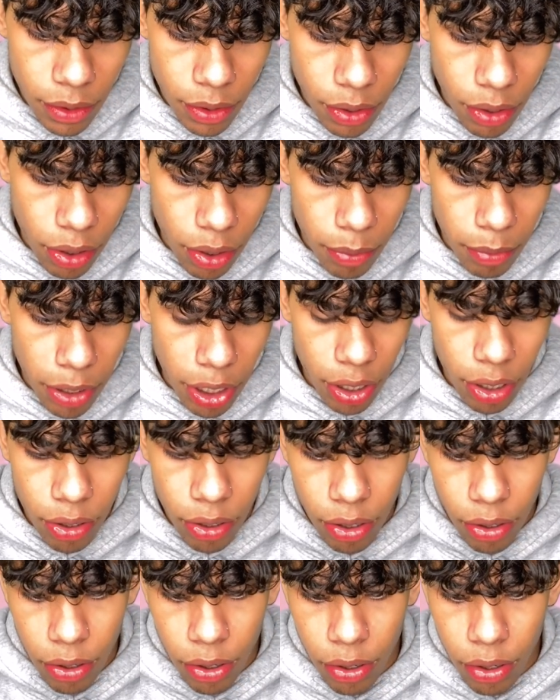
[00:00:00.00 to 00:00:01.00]
Oh my
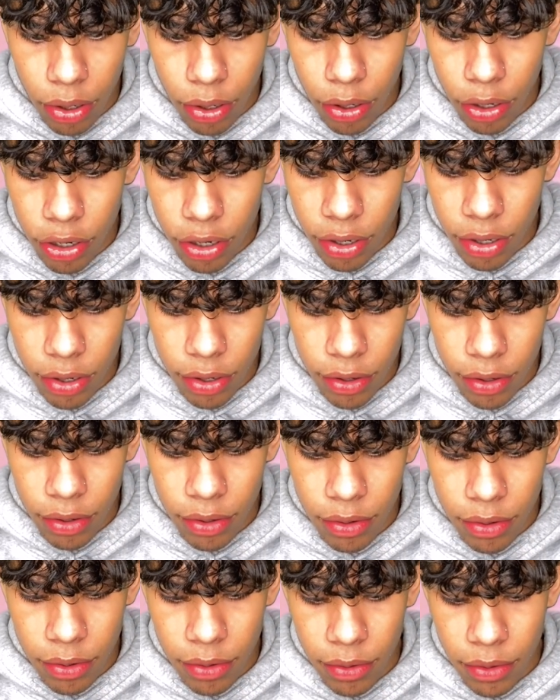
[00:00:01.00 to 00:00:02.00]
god.
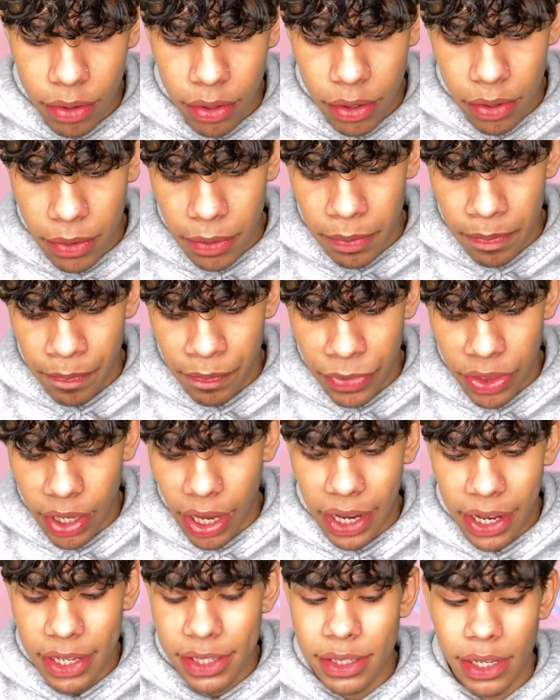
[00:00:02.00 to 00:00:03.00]

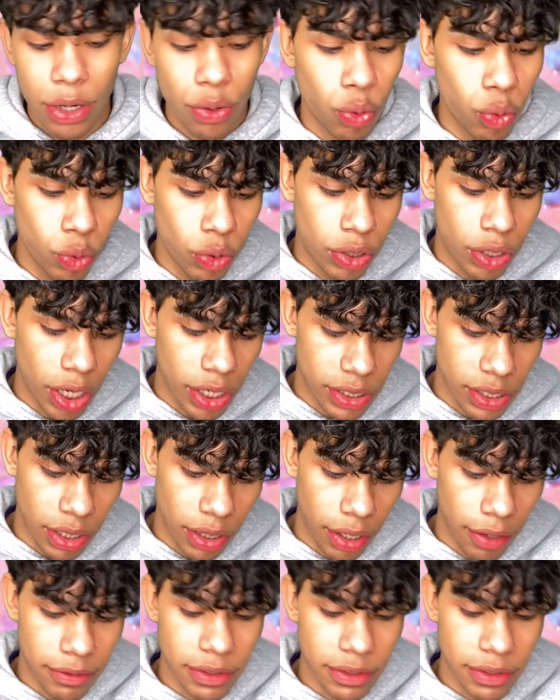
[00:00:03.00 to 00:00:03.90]
Like I said, who doesn't love